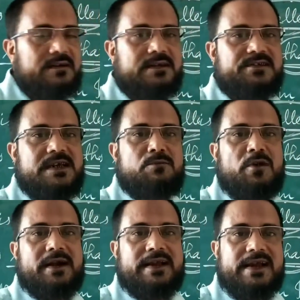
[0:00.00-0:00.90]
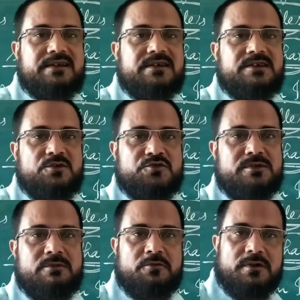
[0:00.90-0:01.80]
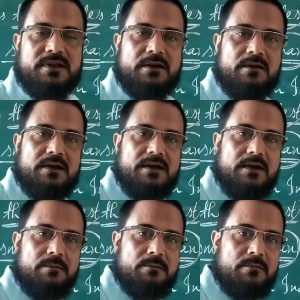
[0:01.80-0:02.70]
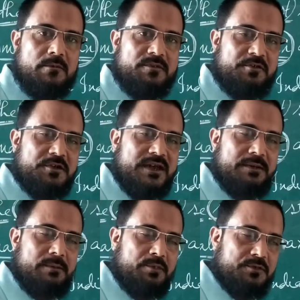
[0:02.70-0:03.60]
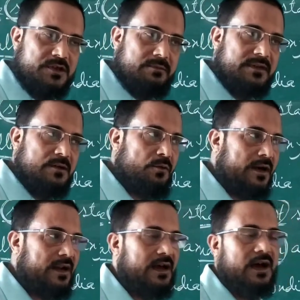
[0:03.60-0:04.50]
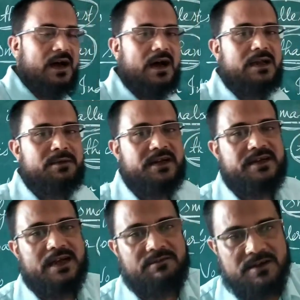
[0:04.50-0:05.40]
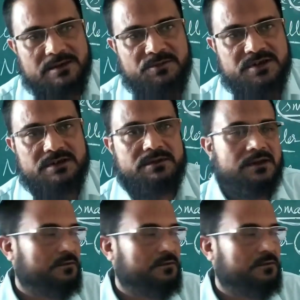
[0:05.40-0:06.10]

the same word as is used. Before the positive degree word, immediately after the positive